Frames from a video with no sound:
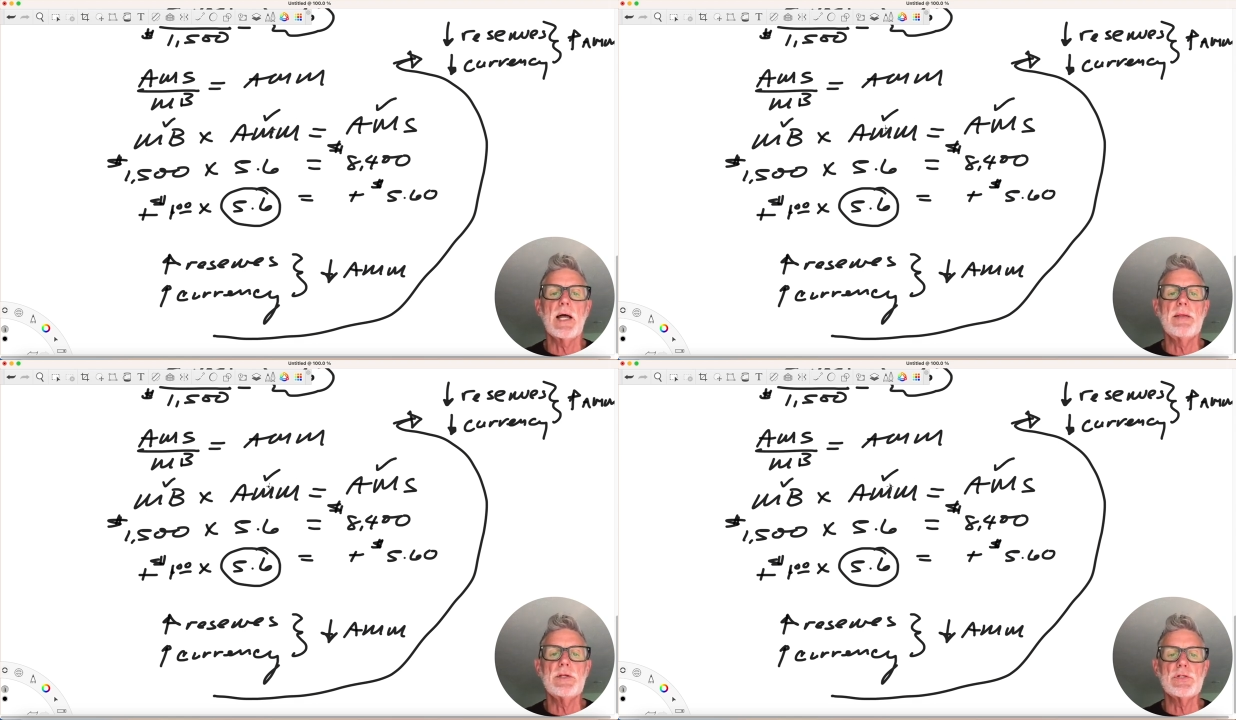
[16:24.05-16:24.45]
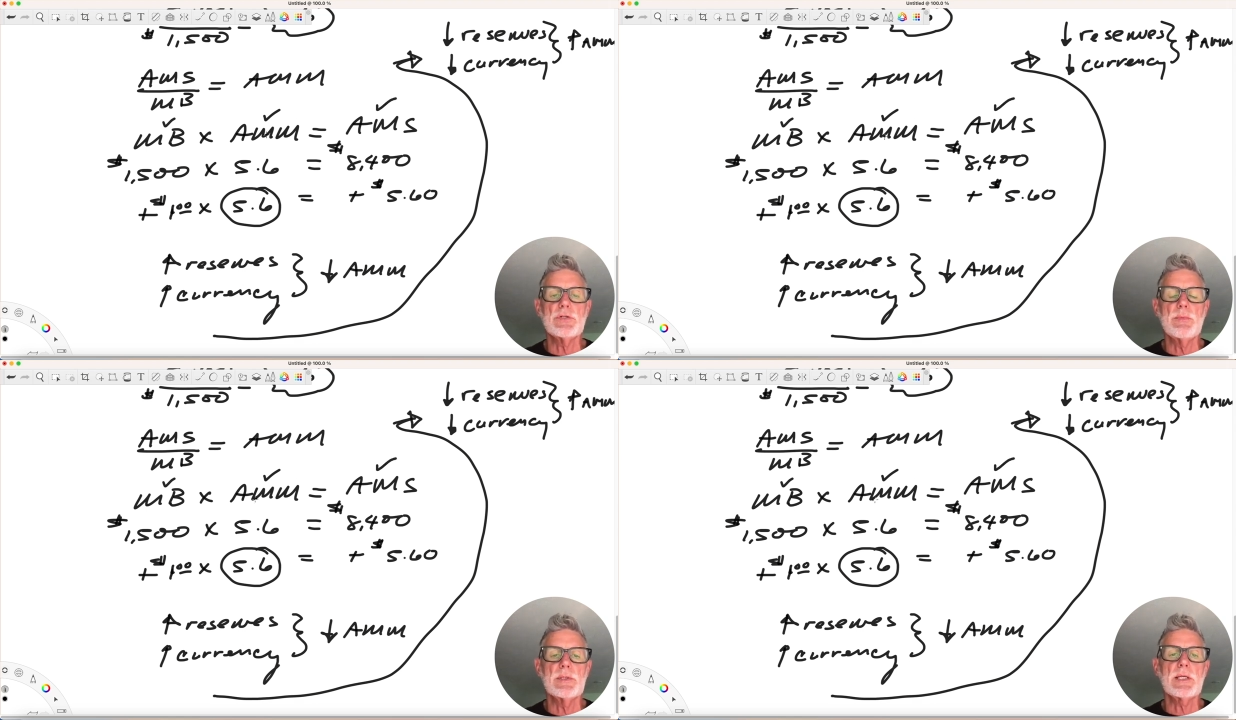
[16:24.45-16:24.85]
and then you
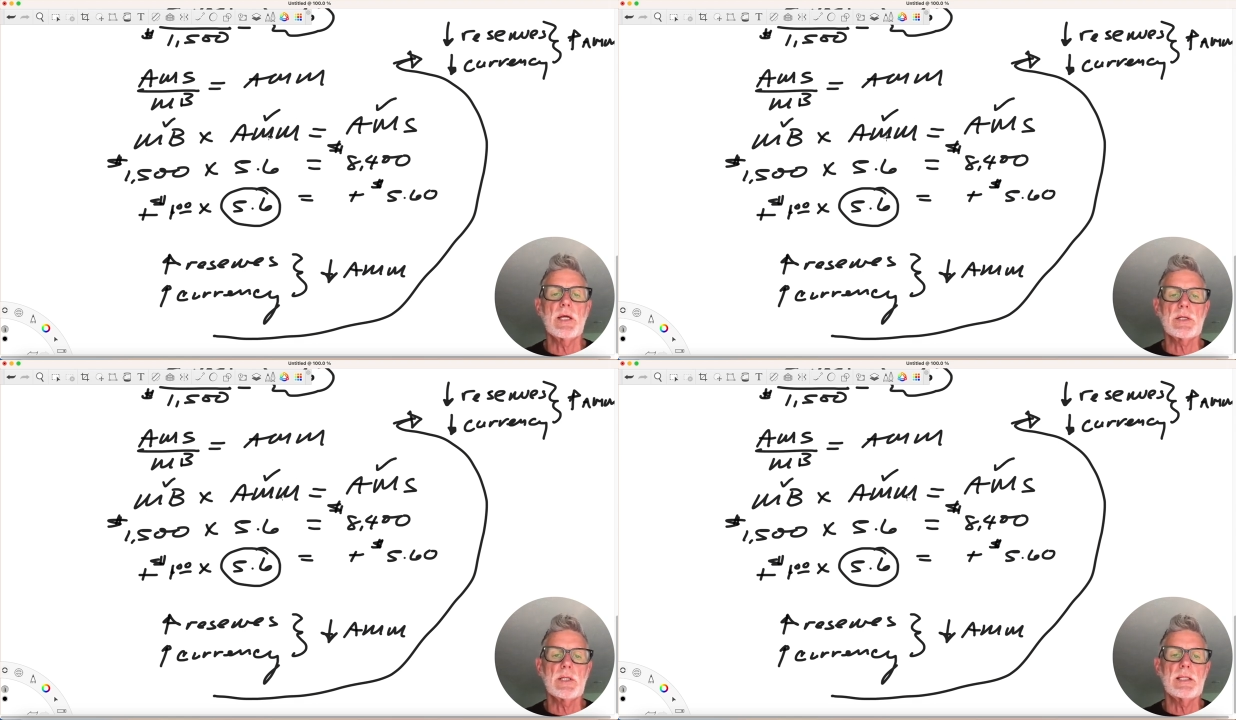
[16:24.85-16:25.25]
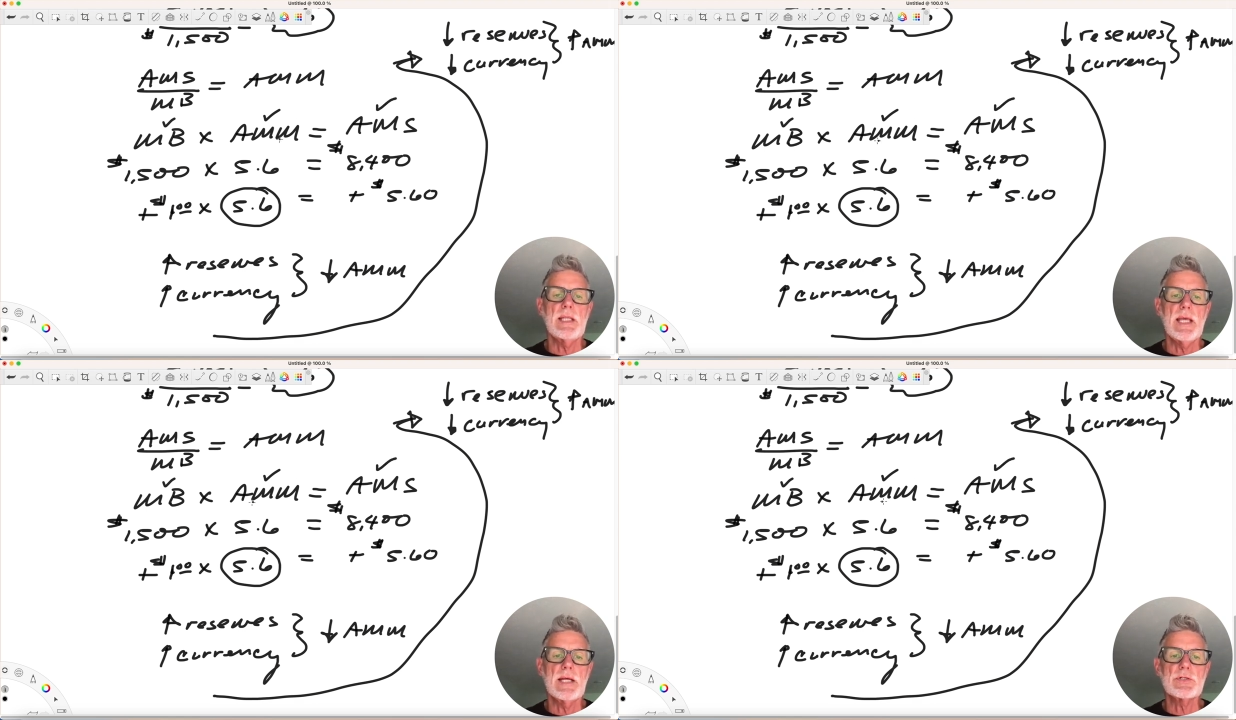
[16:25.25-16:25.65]
should be able to calculate
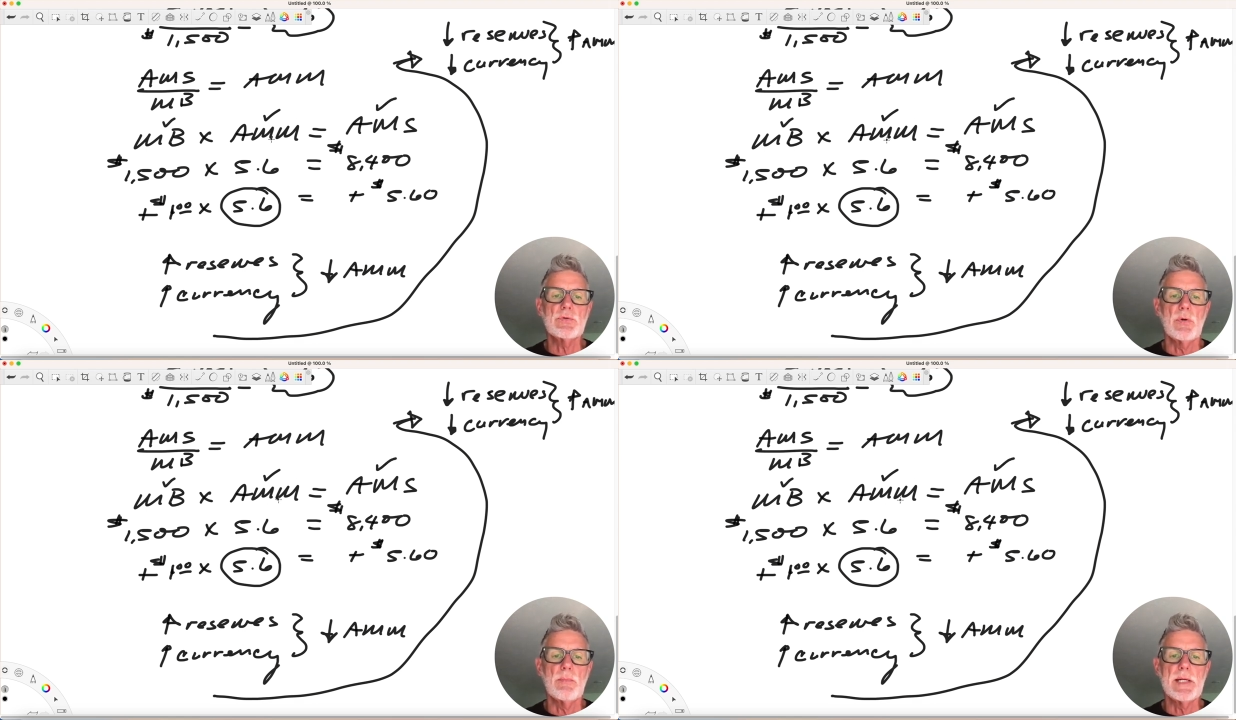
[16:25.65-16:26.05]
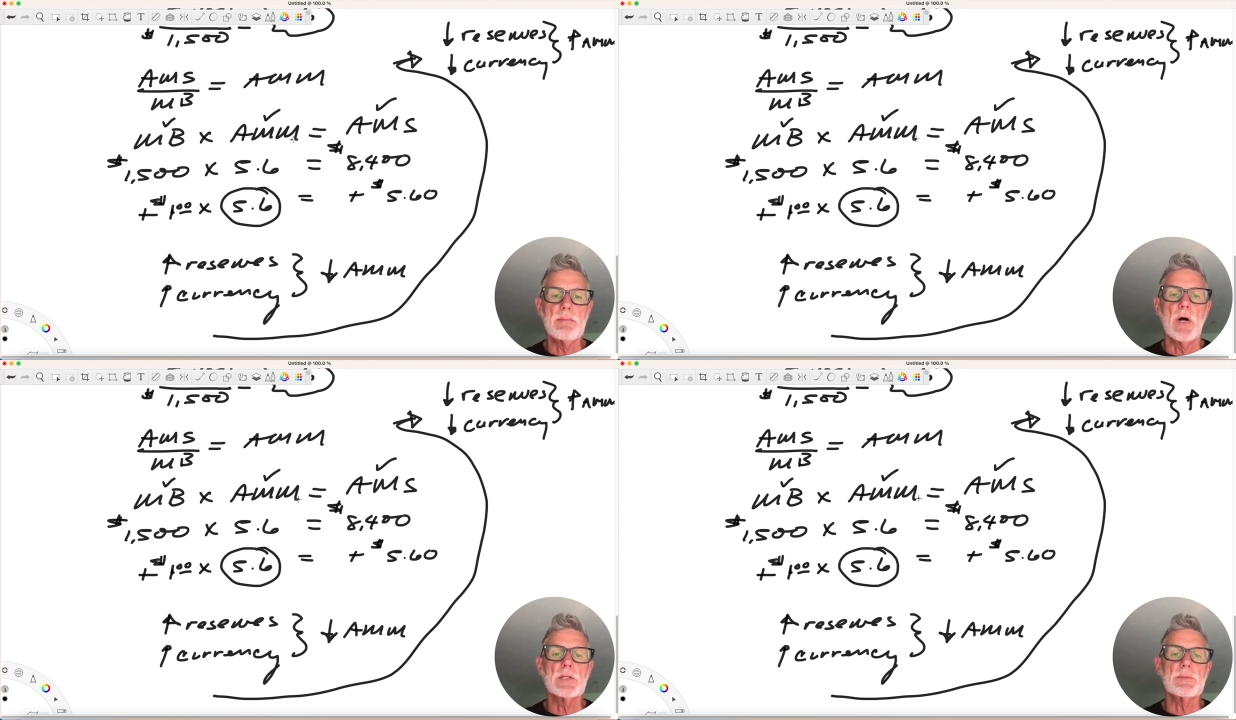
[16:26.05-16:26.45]
the actual money
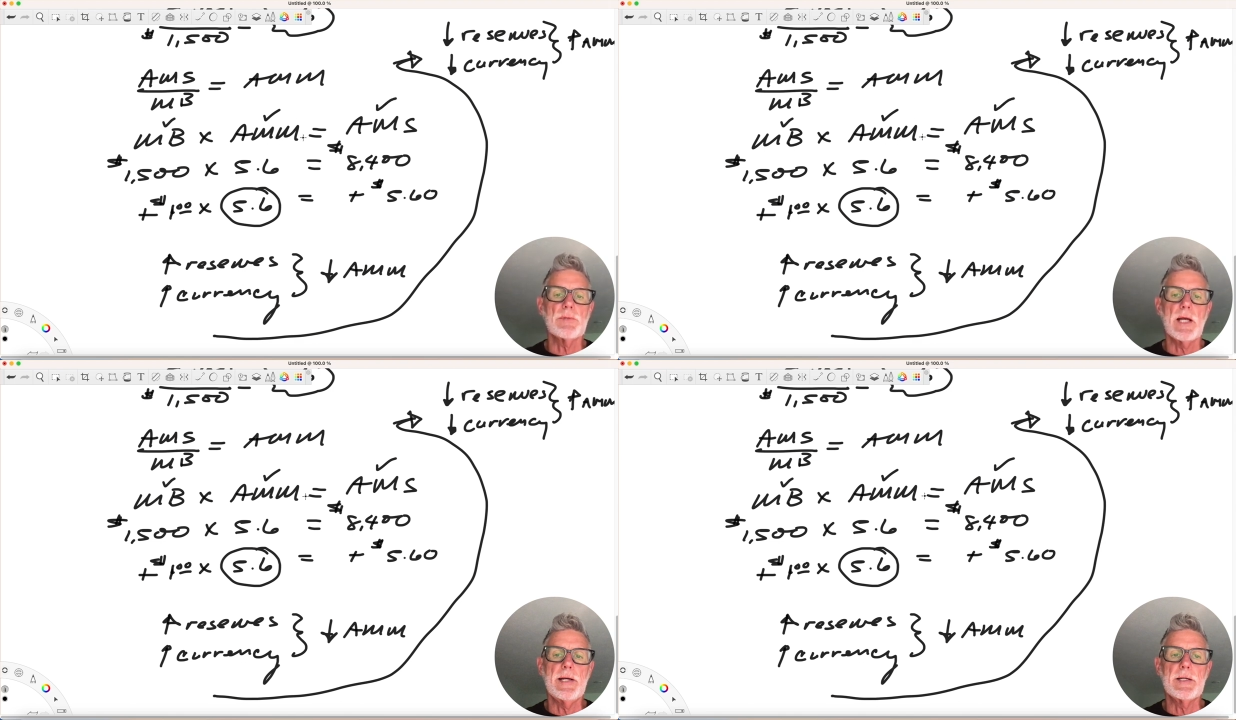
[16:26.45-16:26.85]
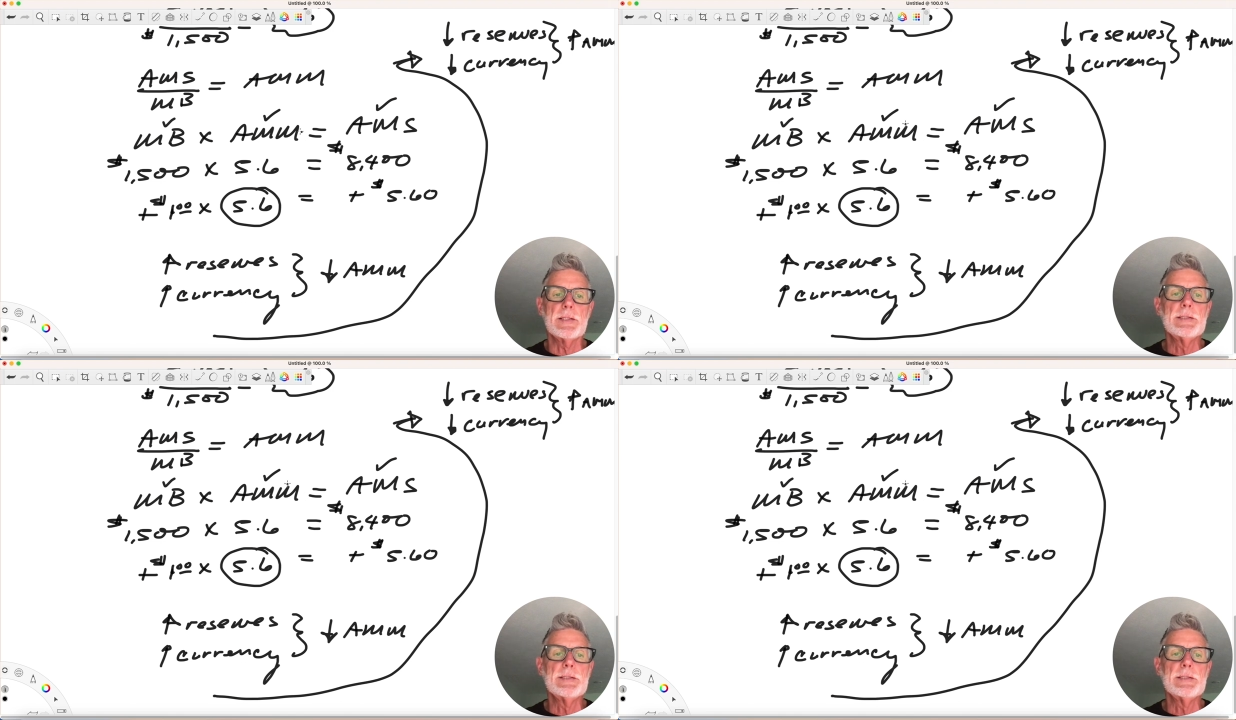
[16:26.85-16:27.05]
multiplier.